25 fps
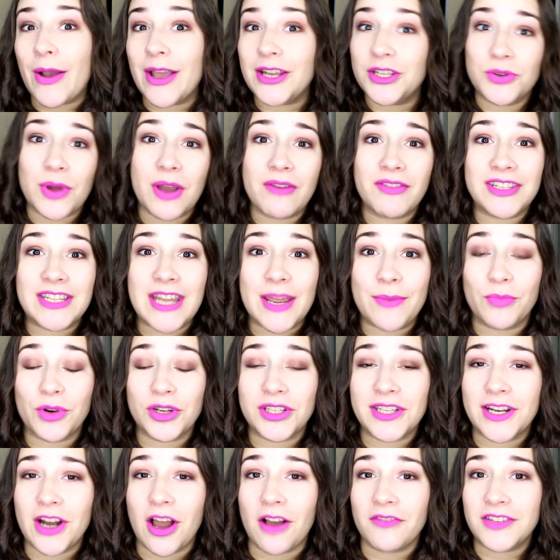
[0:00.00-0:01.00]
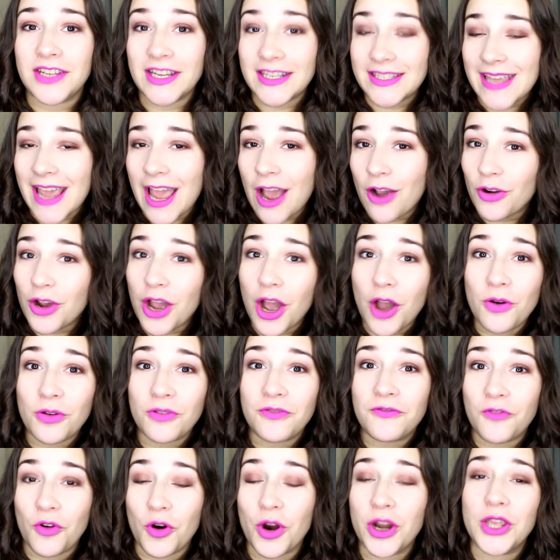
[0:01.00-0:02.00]
I do have a 10% off discount
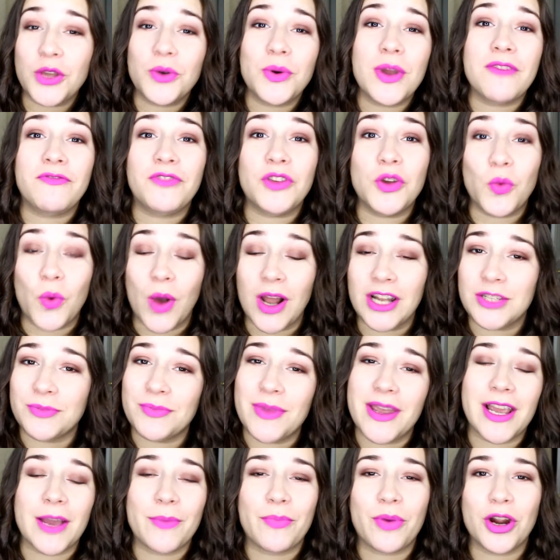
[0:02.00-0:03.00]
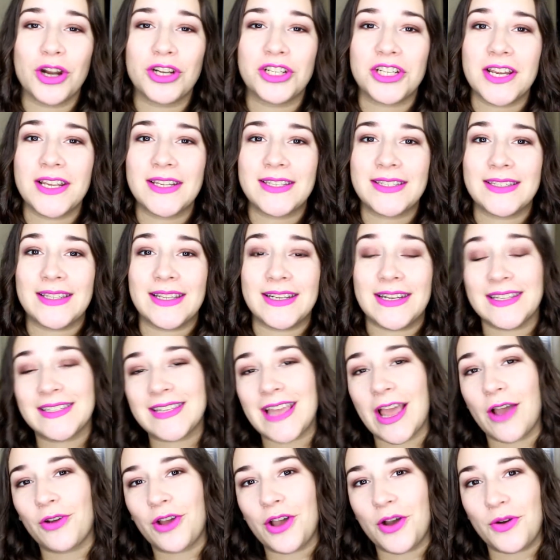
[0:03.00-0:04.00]
code for you if you want to make a purchase. The
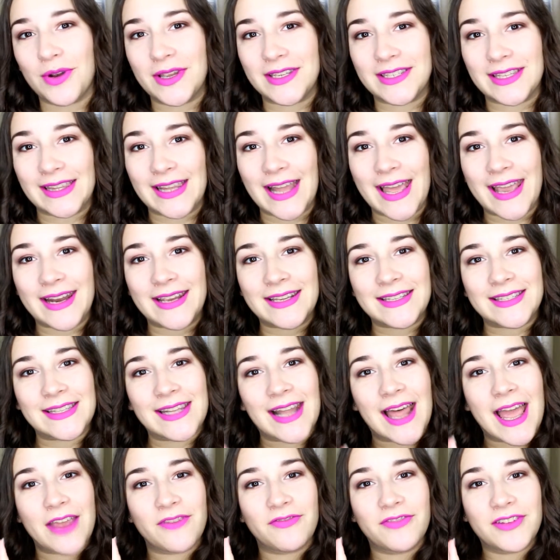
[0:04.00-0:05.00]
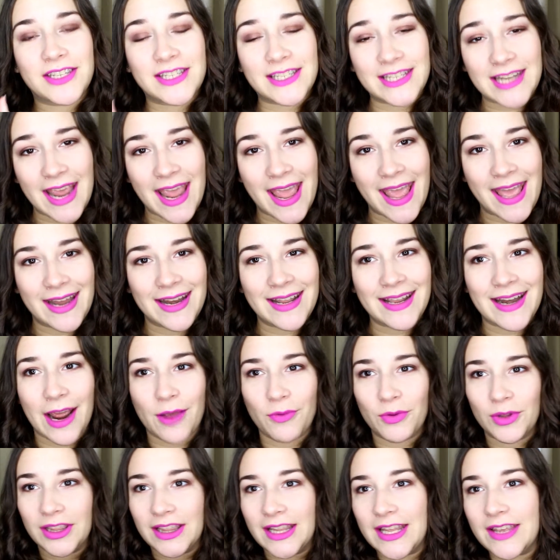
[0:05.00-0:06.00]
discount code is Laina's Life 10 and I
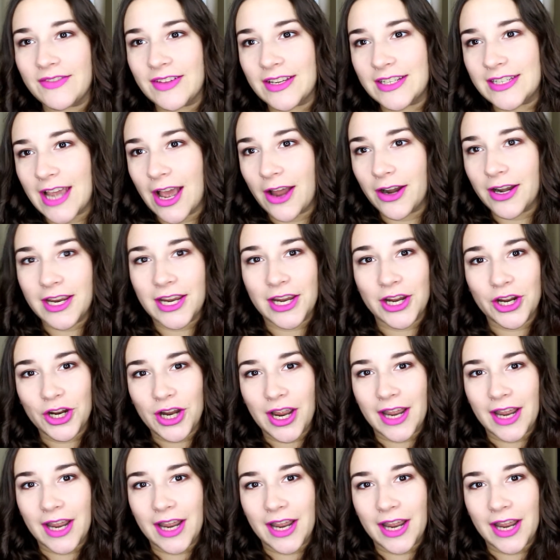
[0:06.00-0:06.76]
will leave it down here